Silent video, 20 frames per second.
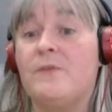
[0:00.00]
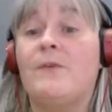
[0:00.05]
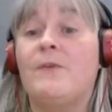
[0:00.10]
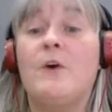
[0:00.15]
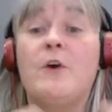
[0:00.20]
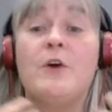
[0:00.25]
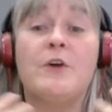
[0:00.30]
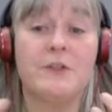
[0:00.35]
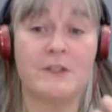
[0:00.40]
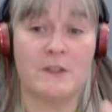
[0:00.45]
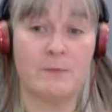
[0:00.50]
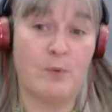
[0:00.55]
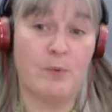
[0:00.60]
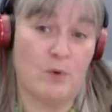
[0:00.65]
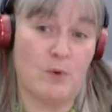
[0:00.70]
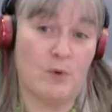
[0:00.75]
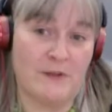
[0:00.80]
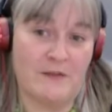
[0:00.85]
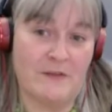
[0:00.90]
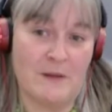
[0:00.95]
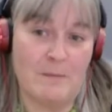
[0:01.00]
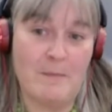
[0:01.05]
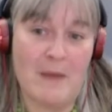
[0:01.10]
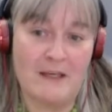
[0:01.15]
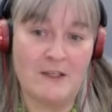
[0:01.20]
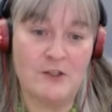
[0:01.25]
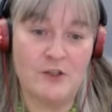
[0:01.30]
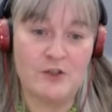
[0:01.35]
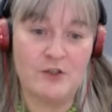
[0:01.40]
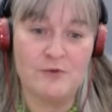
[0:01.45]
first book that they
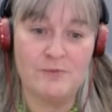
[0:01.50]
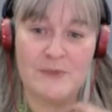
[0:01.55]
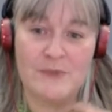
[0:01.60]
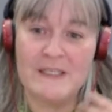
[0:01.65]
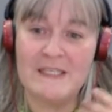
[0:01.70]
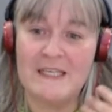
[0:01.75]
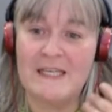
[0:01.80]
managed to read